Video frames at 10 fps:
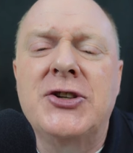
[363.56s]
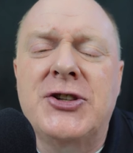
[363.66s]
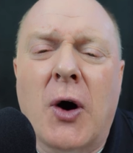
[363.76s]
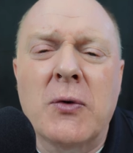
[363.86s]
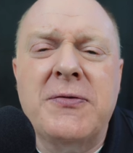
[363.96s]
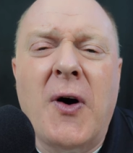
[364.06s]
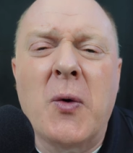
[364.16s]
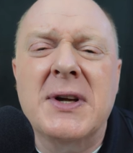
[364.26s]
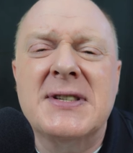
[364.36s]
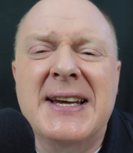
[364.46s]
Don't
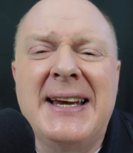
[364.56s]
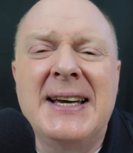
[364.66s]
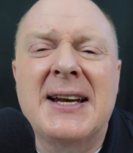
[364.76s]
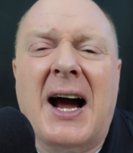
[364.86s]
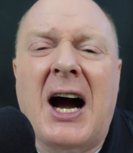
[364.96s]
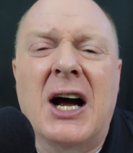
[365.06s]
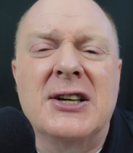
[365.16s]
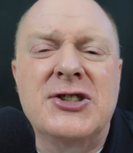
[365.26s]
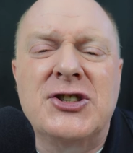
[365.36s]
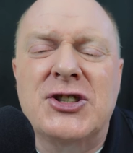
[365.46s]
focus in
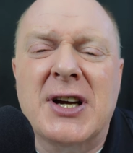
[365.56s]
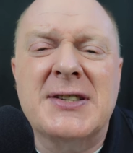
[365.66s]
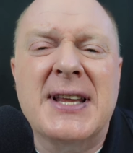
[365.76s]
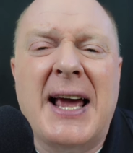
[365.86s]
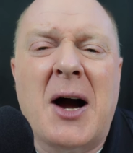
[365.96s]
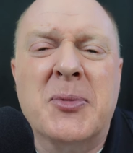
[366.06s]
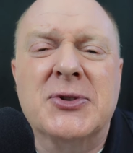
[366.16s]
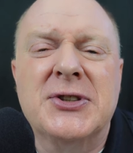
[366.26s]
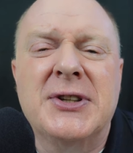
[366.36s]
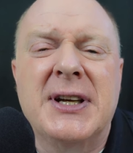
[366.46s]
on just the
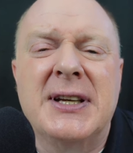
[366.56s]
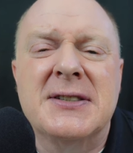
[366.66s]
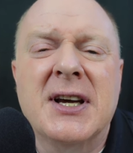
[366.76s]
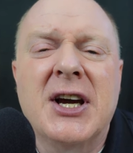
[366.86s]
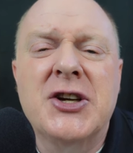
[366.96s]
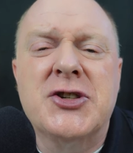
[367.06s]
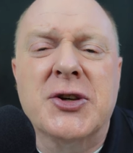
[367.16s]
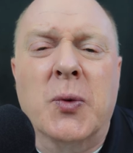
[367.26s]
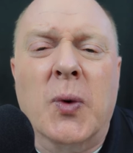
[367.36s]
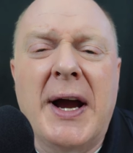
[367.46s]
opportunities
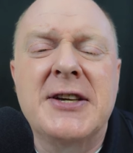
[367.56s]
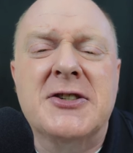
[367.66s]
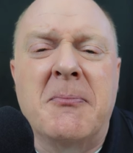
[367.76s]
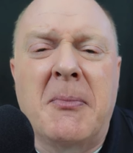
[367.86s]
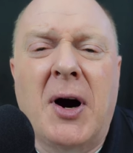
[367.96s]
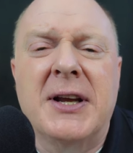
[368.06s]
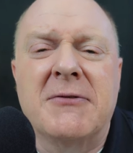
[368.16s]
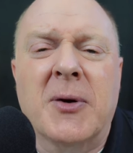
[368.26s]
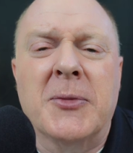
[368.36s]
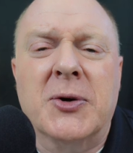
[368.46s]
to raise
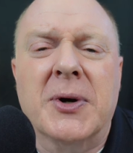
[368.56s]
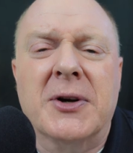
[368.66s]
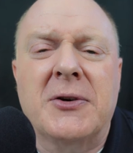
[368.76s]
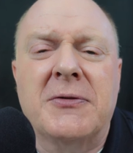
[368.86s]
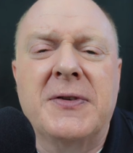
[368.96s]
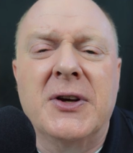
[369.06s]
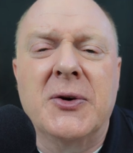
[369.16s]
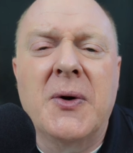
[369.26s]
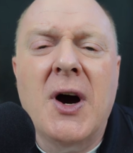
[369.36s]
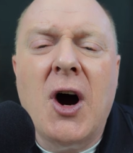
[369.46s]
money from the critical
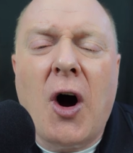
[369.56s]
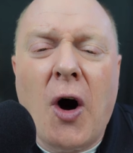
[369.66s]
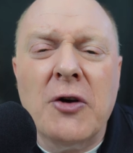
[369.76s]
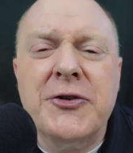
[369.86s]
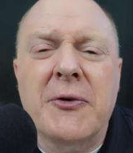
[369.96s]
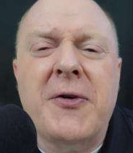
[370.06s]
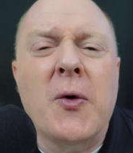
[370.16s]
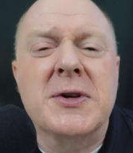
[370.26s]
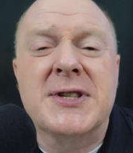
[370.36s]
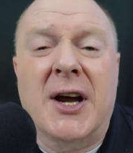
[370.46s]
few. Also
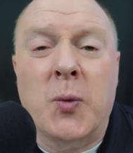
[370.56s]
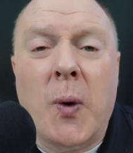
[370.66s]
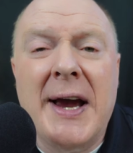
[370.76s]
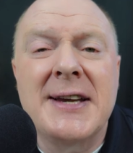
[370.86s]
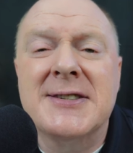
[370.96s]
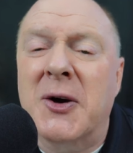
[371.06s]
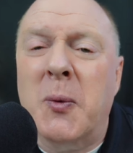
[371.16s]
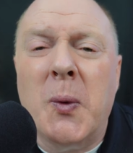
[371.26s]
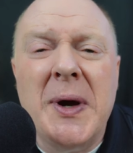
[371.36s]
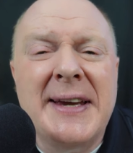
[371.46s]
focus on ways that
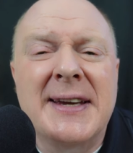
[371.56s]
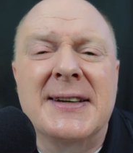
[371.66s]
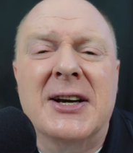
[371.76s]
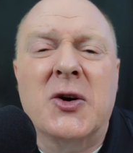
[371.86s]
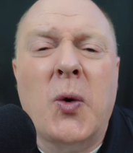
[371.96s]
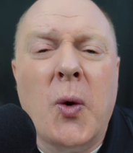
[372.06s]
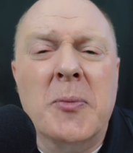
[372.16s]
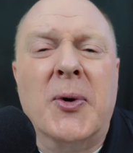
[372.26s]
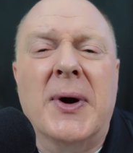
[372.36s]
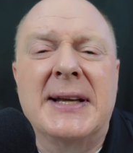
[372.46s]
we can
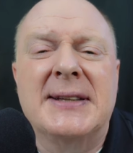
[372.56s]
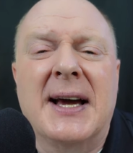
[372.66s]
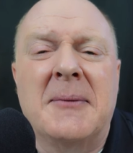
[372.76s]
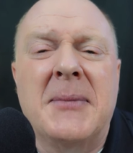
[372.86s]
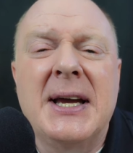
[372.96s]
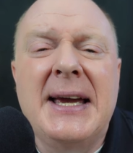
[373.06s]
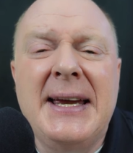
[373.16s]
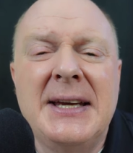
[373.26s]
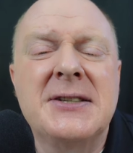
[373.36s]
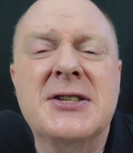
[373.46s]
incorporate them
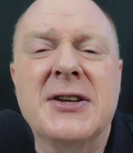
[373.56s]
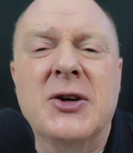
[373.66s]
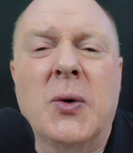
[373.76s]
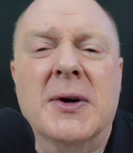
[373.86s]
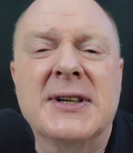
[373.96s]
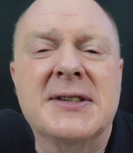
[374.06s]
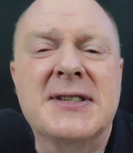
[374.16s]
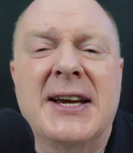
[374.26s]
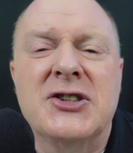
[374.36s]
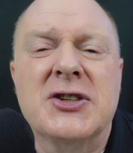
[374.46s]
into the
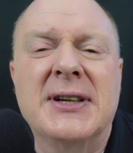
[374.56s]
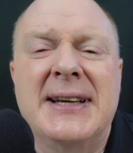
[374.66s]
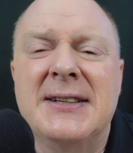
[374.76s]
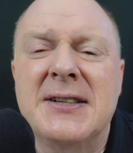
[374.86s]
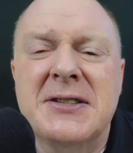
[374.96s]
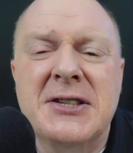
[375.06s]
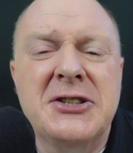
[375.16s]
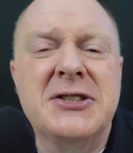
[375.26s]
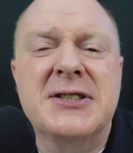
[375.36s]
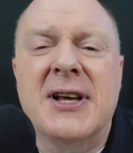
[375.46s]
organization, in
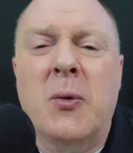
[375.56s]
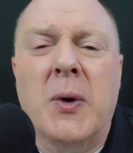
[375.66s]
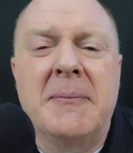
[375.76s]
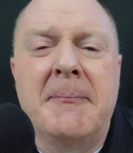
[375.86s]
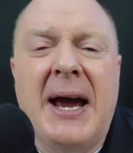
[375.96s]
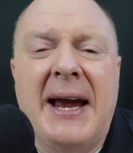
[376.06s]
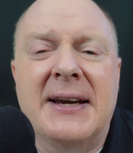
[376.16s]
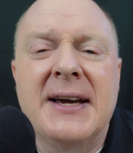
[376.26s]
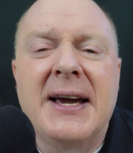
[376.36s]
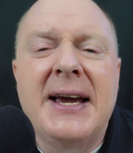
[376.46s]
decisions that we make,